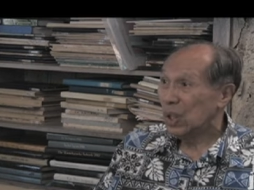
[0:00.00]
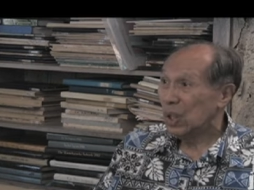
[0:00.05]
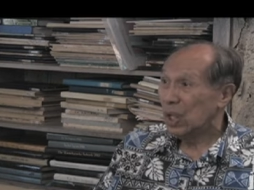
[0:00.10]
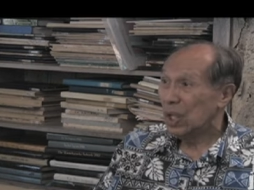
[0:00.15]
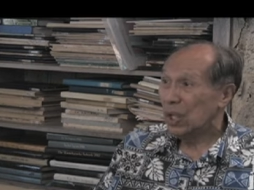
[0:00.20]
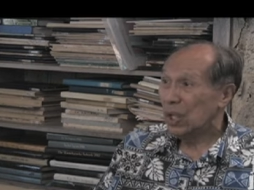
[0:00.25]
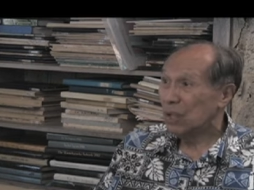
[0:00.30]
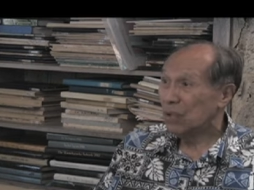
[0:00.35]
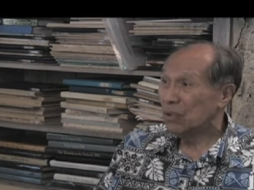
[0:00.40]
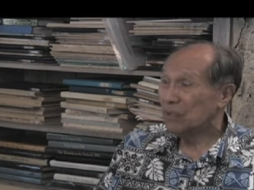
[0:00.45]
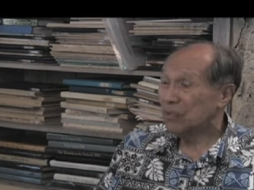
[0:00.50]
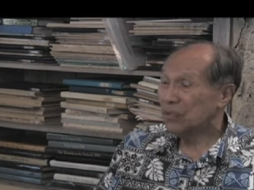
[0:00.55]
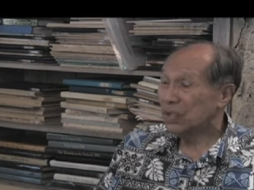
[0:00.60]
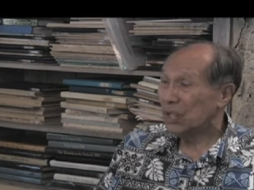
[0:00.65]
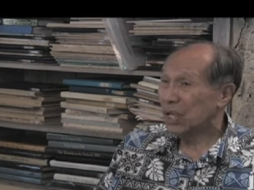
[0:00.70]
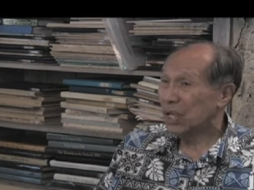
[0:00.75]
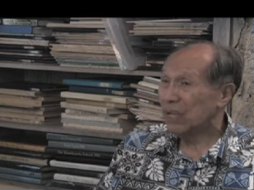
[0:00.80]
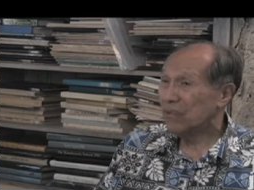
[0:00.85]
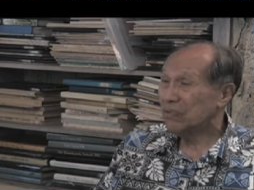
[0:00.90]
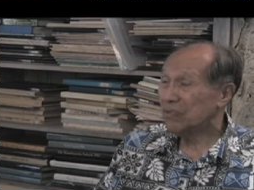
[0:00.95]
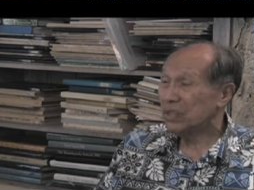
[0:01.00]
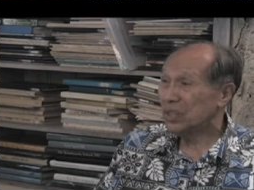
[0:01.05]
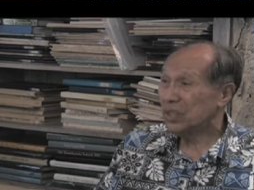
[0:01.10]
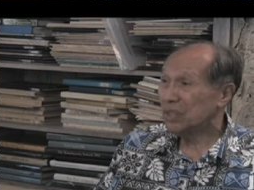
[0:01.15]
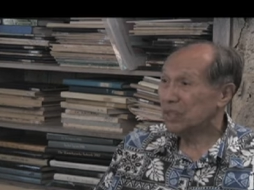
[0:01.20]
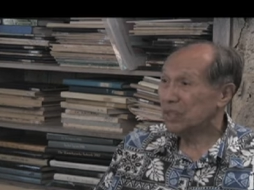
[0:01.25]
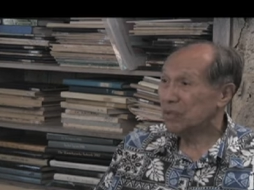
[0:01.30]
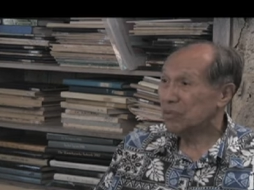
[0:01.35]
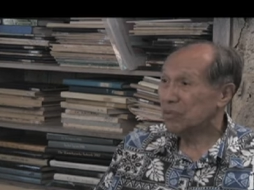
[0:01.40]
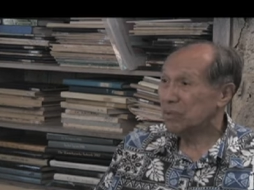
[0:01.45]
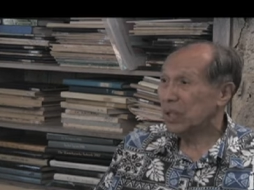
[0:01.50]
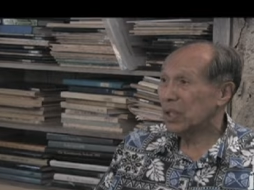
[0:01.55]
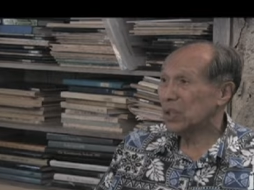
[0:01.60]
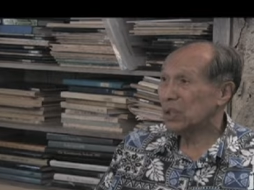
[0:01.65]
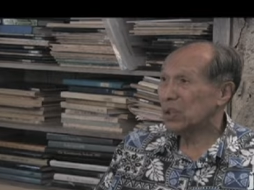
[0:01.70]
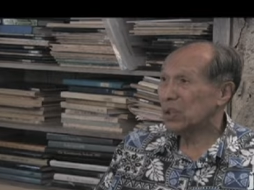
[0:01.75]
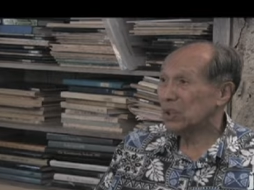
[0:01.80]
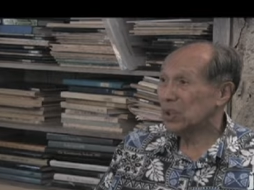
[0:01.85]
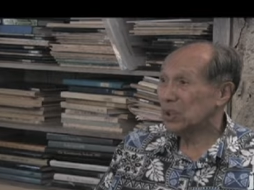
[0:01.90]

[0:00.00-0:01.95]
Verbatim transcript: wow. and over a half dozen mango